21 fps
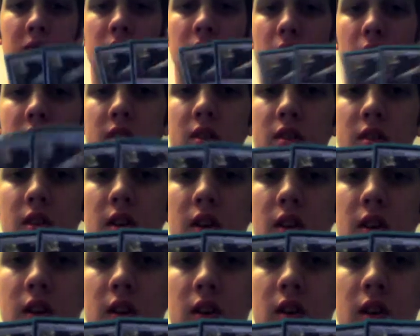So these
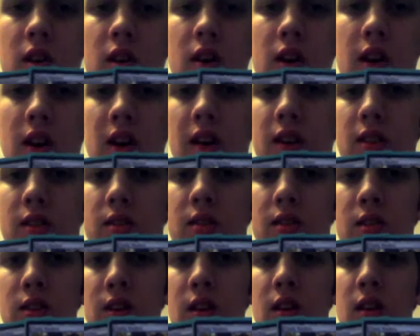are in here as
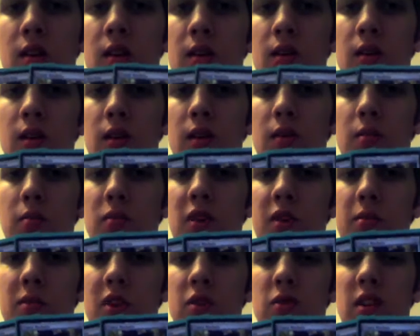
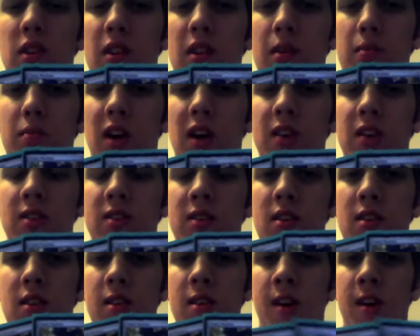pretty much one of the
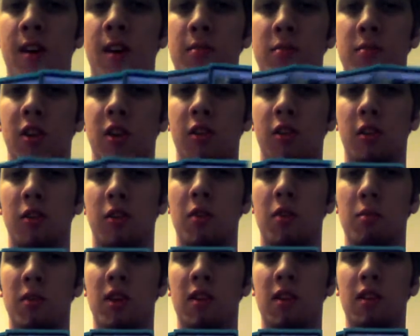best non-Mirrodin
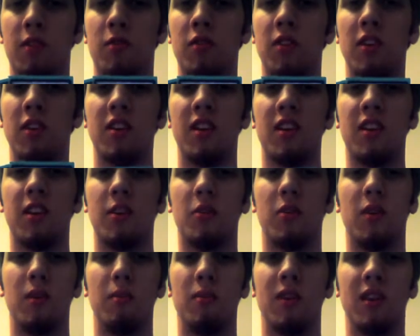equipment. If you look at
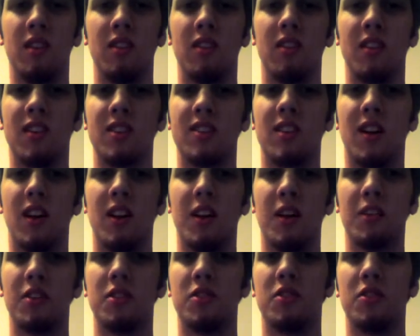equipment, there's not a
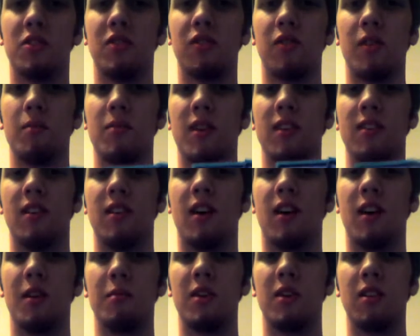lot to choose from that's
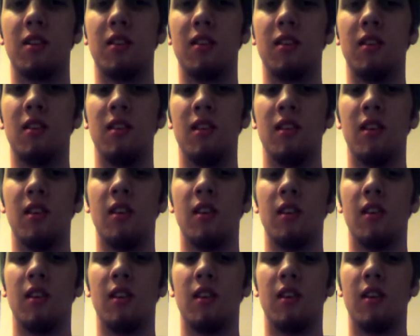non-Mirrodin,
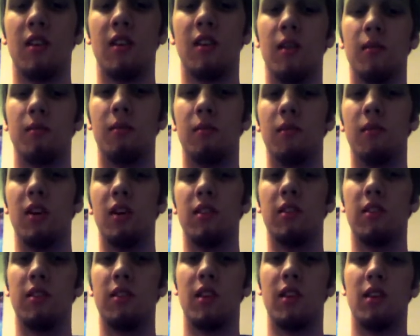
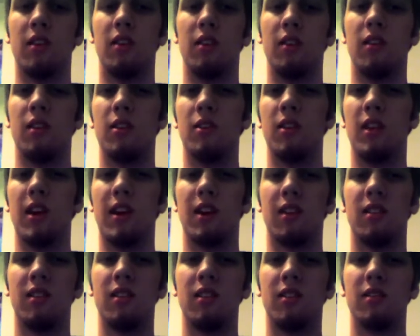other than,
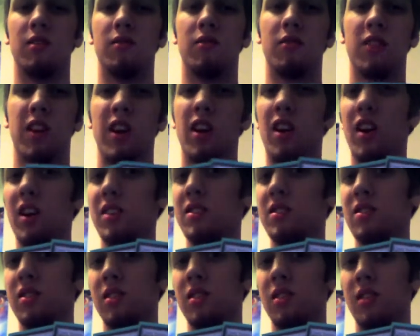like Flare
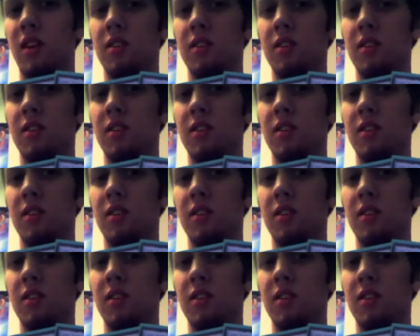Husk.